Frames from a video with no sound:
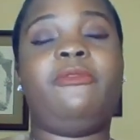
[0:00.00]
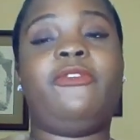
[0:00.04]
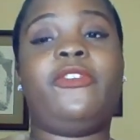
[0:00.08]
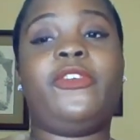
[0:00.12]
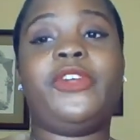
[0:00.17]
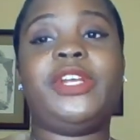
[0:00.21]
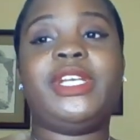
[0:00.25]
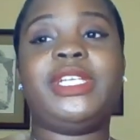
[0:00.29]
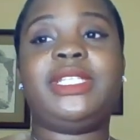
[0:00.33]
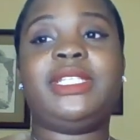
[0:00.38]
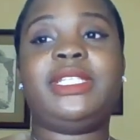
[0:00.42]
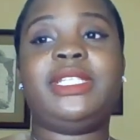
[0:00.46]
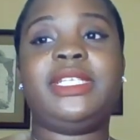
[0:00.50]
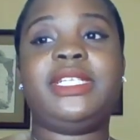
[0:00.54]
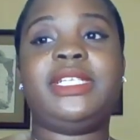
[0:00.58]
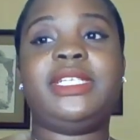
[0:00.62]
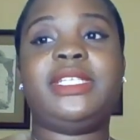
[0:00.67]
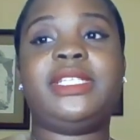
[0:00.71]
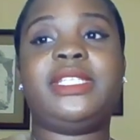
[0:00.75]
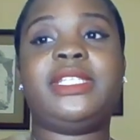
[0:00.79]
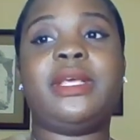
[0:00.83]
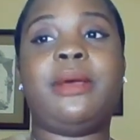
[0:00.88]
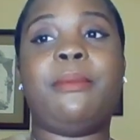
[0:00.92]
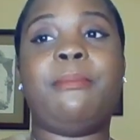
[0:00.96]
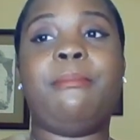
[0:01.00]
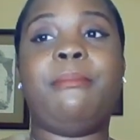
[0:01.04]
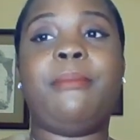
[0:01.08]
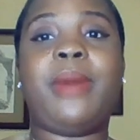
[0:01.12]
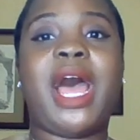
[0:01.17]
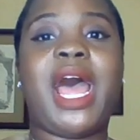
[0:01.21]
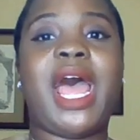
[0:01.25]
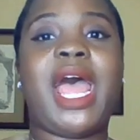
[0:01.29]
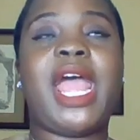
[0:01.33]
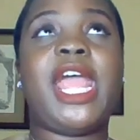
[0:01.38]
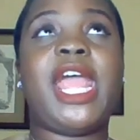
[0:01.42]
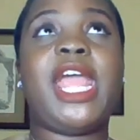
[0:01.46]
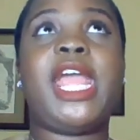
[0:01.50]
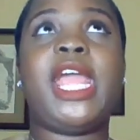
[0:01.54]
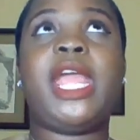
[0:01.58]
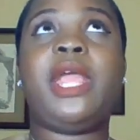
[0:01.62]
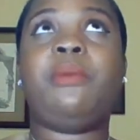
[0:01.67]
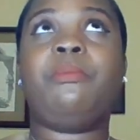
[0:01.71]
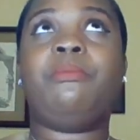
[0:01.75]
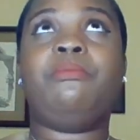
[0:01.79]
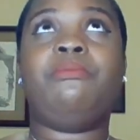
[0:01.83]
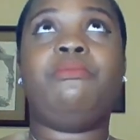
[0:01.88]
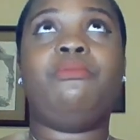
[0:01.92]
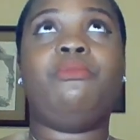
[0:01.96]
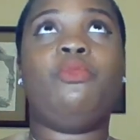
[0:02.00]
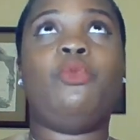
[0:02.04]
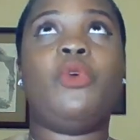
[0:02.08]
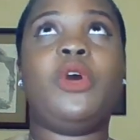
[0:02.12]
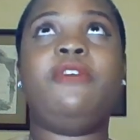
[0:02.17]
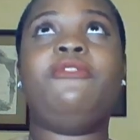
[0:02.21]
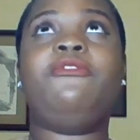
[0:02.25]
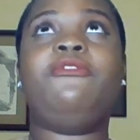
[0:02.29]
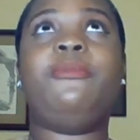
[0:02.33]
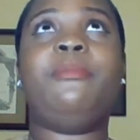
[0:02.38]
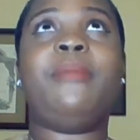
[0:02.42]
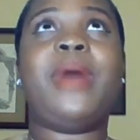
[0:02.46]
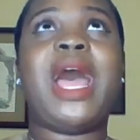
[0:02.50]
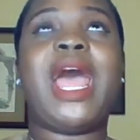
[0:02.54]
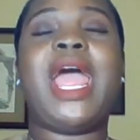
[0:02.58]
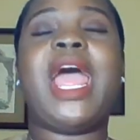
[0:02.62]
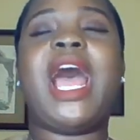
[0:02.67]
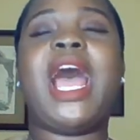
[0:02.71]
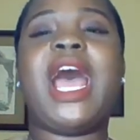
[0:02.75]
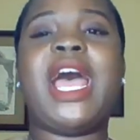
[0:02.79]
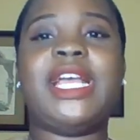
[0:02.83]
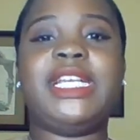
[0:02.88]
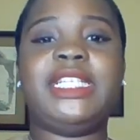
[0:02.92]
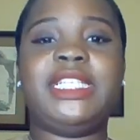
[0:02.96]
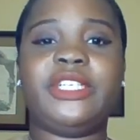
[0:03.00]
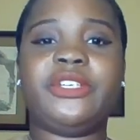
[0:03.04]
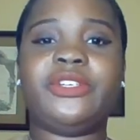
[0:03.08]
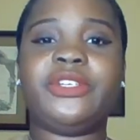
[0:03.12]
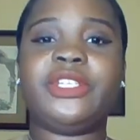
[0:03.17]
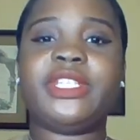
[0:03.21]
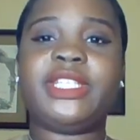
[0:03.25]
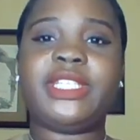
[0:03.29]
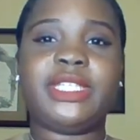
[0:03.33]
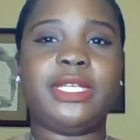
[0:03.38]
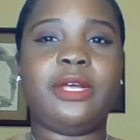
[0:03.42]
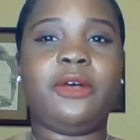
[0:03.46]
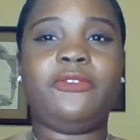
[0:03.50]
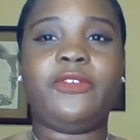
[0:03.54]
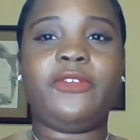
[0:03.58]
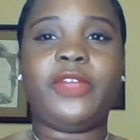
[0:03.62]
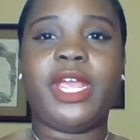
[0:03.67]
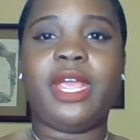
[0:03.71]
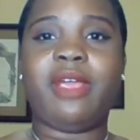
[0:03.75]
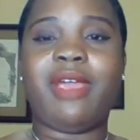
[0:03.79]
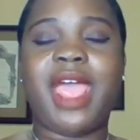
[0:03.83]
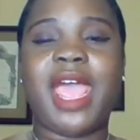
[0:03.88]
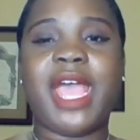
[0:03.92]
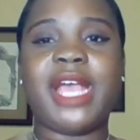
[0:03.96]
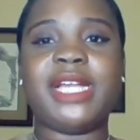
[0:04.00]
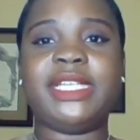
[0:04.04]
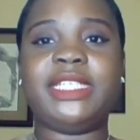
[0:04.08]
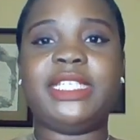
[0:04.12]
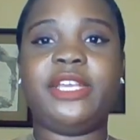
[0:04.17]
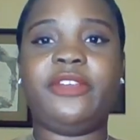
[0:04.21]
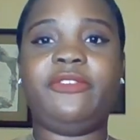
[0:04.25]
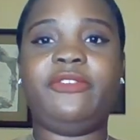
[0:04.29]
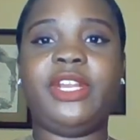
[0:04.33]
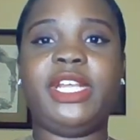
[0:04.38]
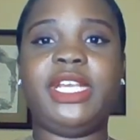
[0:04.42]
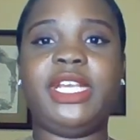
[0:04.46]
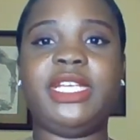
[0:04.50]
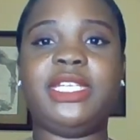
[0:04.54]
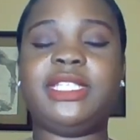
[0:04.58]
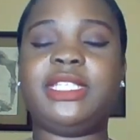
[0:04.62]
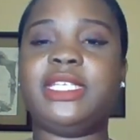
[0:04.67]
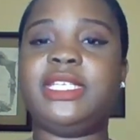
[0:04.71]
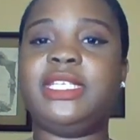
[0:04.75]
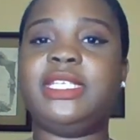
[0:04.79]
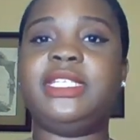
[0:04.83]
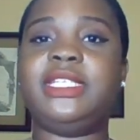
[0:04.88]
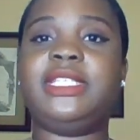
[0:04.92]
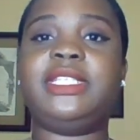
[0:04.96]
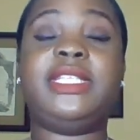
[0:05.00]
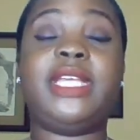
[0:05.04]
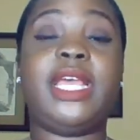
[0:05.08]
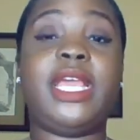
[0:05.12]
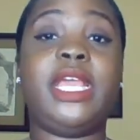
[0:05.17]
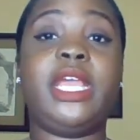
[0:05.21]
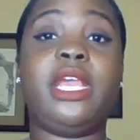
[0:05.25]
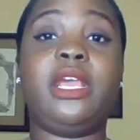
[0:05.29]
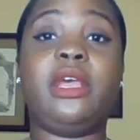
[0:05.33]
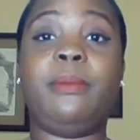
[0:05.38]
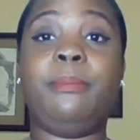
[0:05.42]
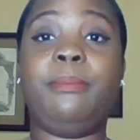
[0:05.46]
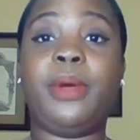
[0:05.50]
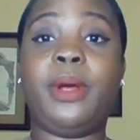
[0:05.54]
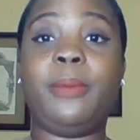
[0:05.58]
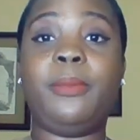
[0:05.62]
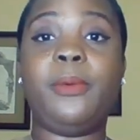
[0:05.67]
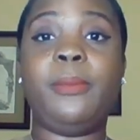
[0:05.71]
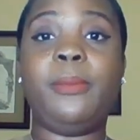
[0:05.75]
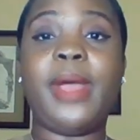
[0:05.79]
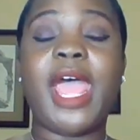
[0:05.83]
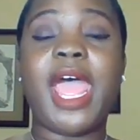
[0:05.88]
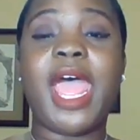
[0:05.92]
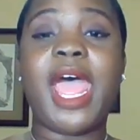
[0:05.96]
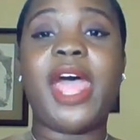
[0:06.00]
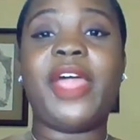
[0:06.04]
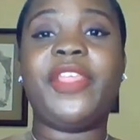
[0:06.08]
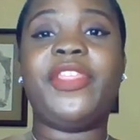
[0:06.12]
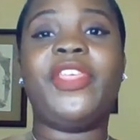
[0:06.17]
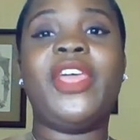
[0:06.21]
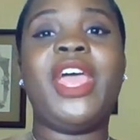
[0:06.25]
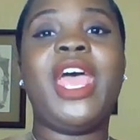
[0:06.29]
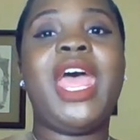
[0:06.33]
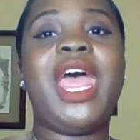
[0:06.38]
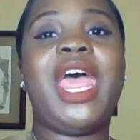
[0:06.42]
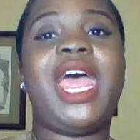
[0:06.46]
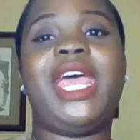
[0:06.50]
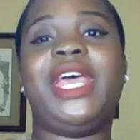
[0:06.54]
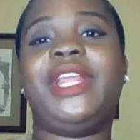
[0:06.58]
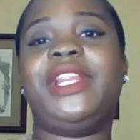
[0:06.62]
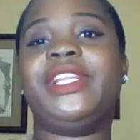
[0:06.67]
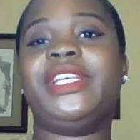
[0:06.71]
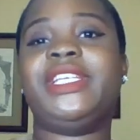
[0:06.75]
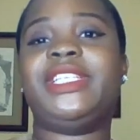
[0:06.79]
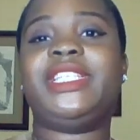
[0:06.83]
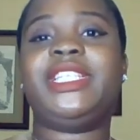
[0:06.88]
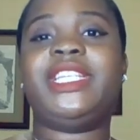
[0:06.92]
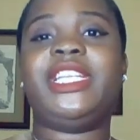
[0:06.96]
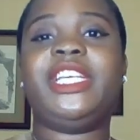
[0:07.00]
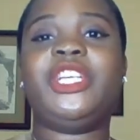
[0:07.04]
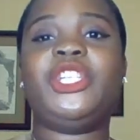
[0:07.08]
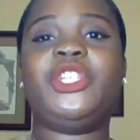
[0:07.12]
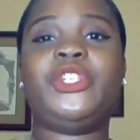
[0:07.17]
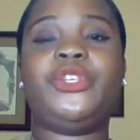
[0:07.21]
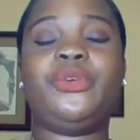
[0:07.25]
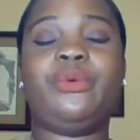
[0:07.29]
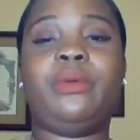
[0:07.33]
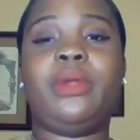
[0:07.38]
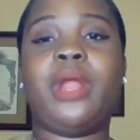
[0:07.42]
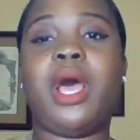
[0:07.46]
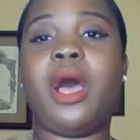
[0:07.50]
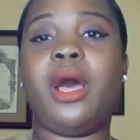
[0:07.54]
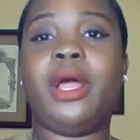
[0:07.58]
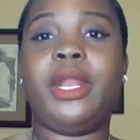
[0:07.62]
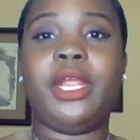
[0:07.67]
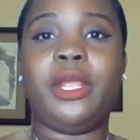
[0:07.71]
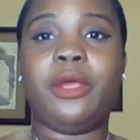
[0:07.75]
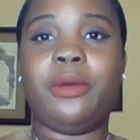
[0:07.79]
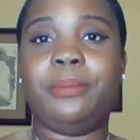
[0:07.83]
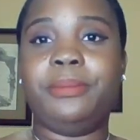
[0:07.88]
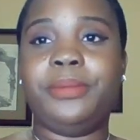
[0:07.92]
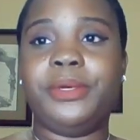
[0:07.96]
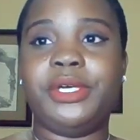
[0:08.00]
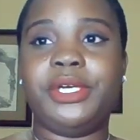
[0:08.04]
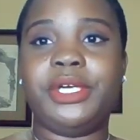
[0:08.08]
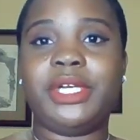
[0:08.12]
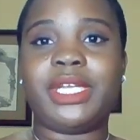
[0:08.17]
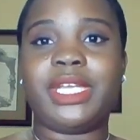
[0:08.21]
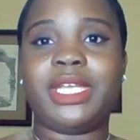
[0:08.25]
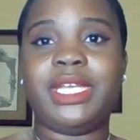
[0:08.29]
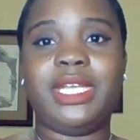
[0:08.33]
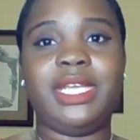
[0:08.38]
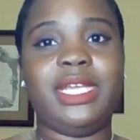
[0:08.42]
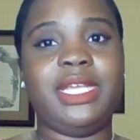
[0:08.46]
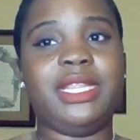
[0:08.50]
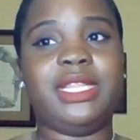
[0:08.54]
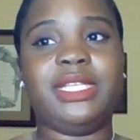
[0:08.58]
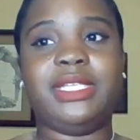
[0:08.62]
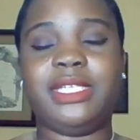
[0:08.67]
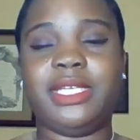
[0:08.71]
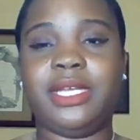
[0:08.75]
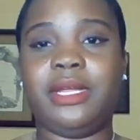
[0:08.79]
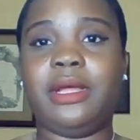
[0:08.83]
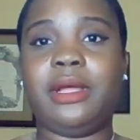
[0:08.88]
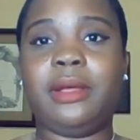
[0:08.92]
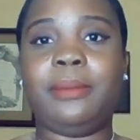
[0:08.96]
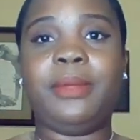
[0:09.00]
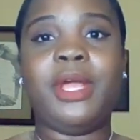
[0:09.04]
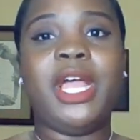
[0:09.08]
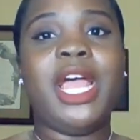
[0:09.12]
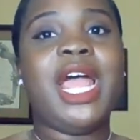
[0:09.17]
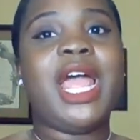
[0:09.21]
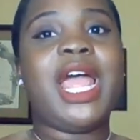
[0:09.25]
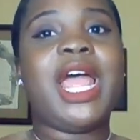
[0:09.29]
For instance, my one of my ideal self-care activities is taking a bubble bath and listening to an audiobook in the tub.